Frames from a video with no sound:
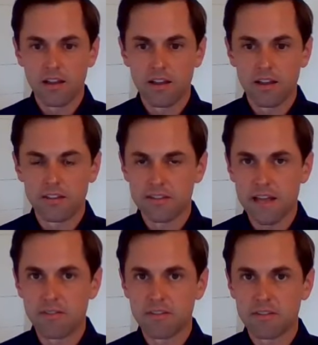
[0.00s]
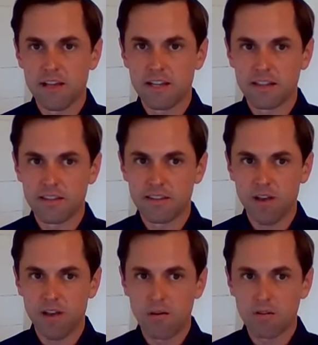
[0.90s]
It's devastating that the
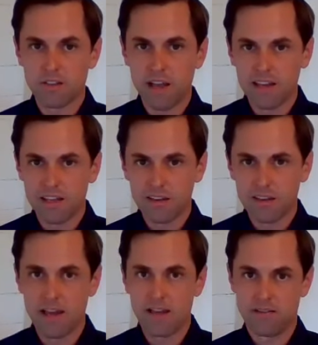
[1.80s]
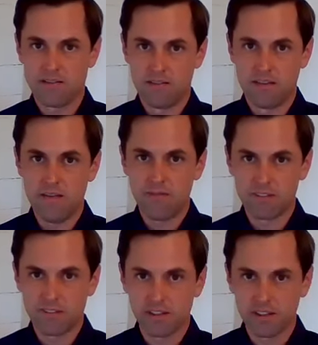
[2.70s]
virus got into that
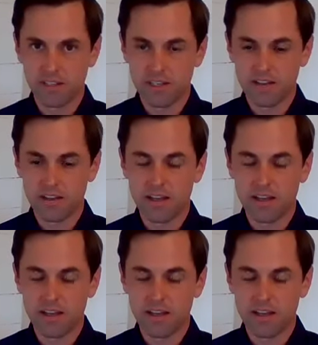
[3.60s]
facility.